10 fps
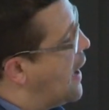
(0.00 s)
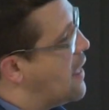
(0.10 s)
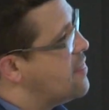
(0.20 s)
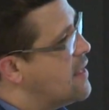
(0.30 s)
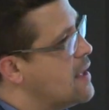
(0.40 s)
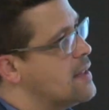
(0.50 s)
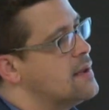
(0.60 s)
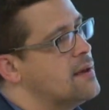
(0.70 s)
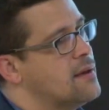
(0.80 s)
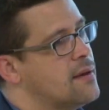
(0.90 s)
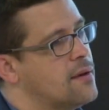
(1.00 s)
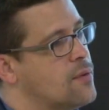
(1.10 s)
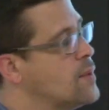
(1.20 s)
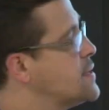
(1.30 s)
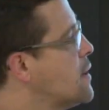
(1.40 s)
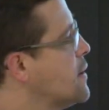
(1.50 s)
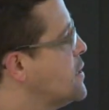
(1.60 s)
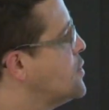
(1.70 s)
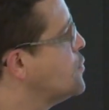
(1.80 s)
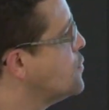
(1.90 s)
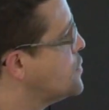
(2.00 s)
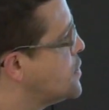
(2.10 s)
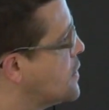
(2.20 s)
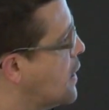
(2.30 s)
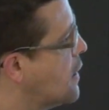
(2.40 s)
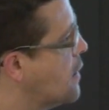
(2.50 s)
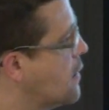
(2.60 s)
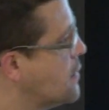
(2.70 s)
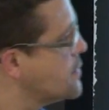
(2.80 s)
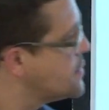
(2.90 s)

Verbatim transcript: And then we saw a huge uh,